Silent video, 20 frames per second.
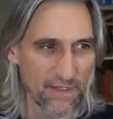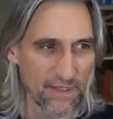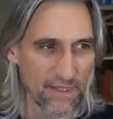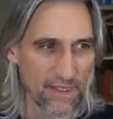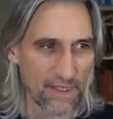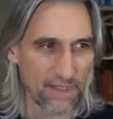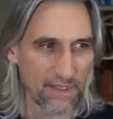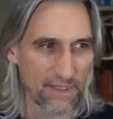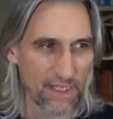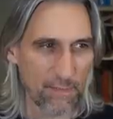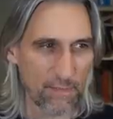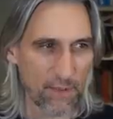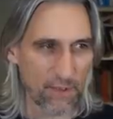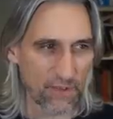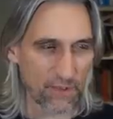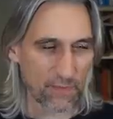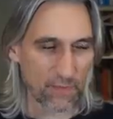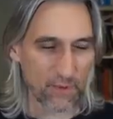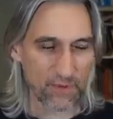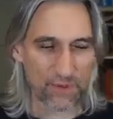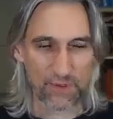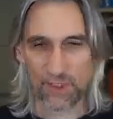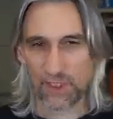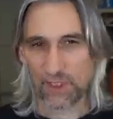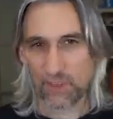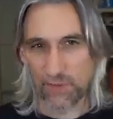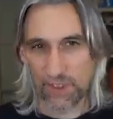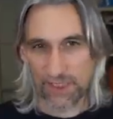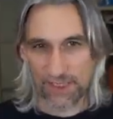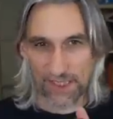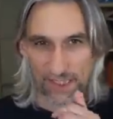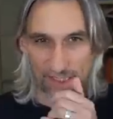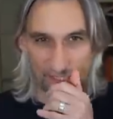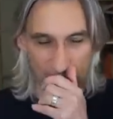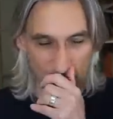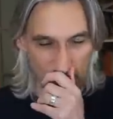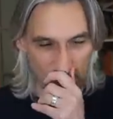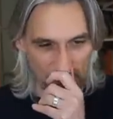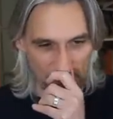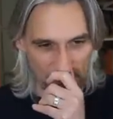And Nepo spotted it. Queen takes
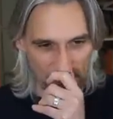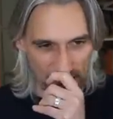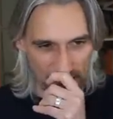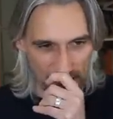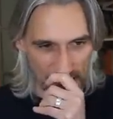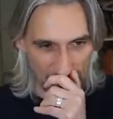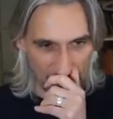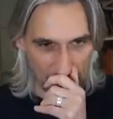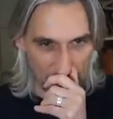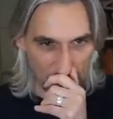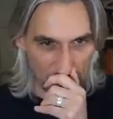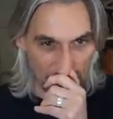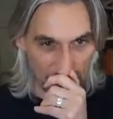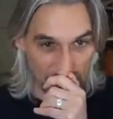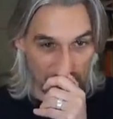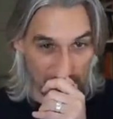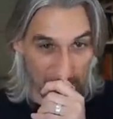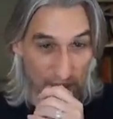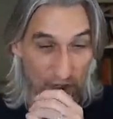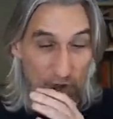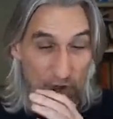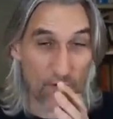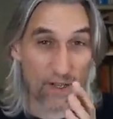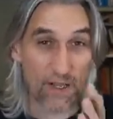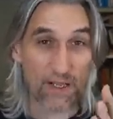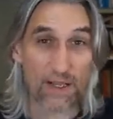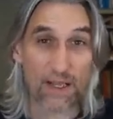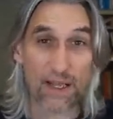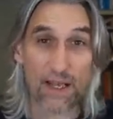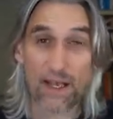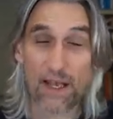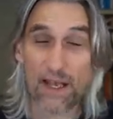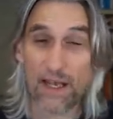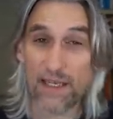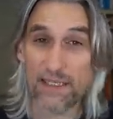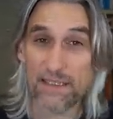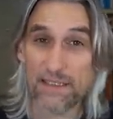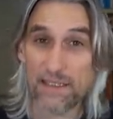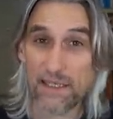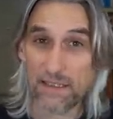queen and game over. So uh,
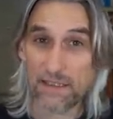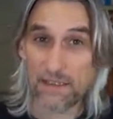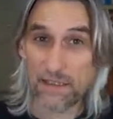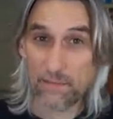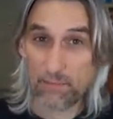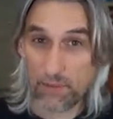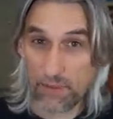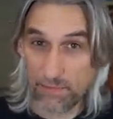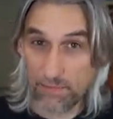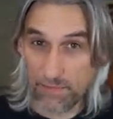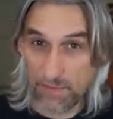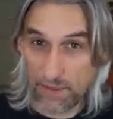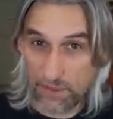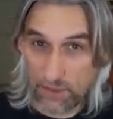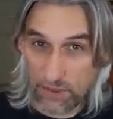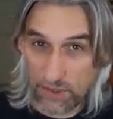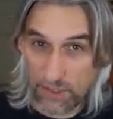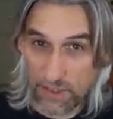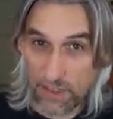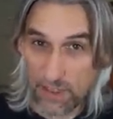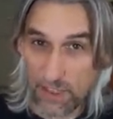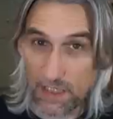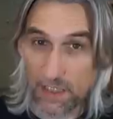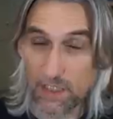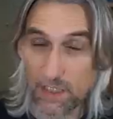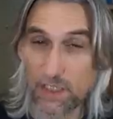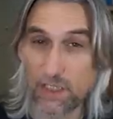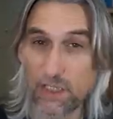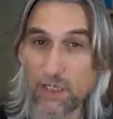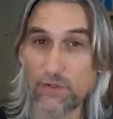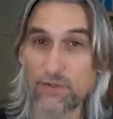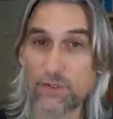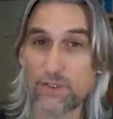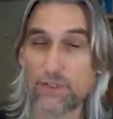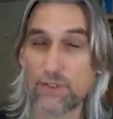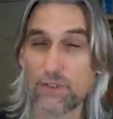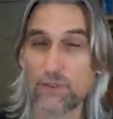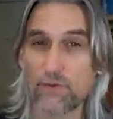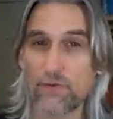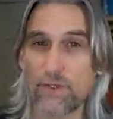Ian Nepomniachtchi goes
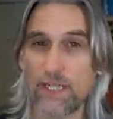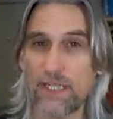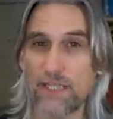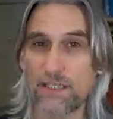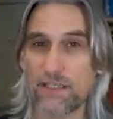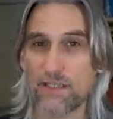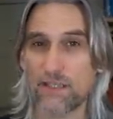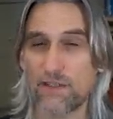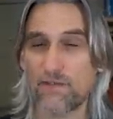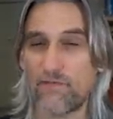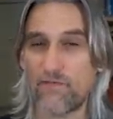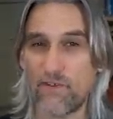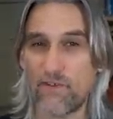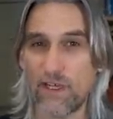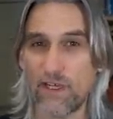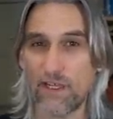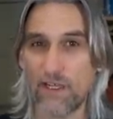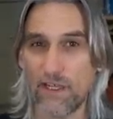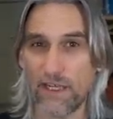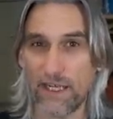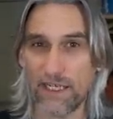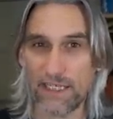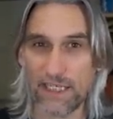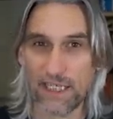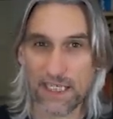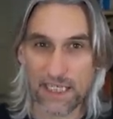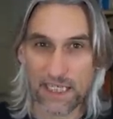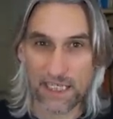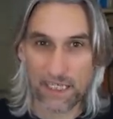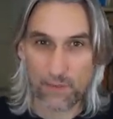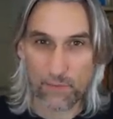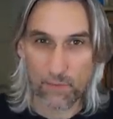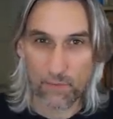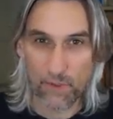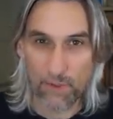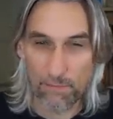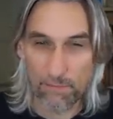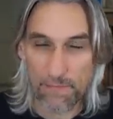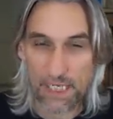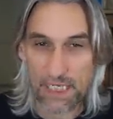through into the final, and he
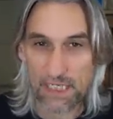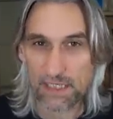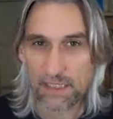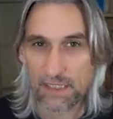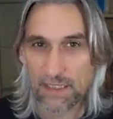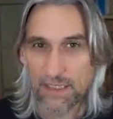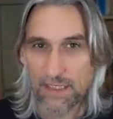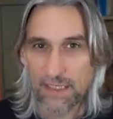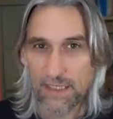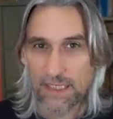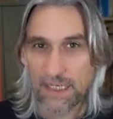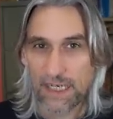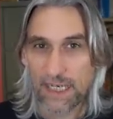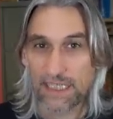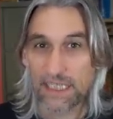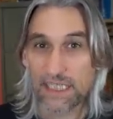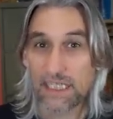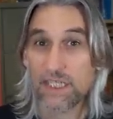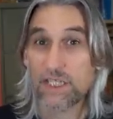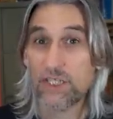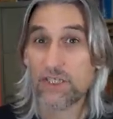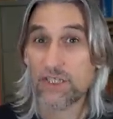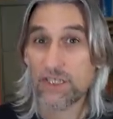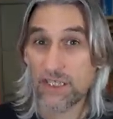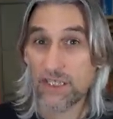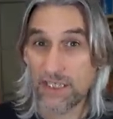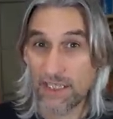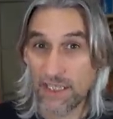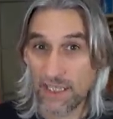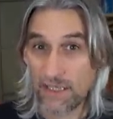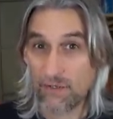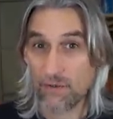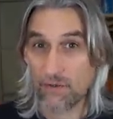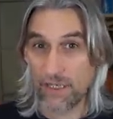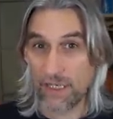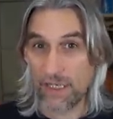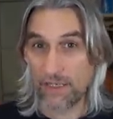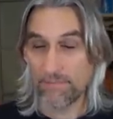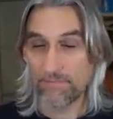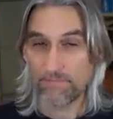will meet Anish
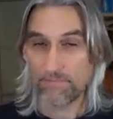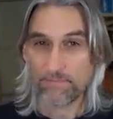Giri,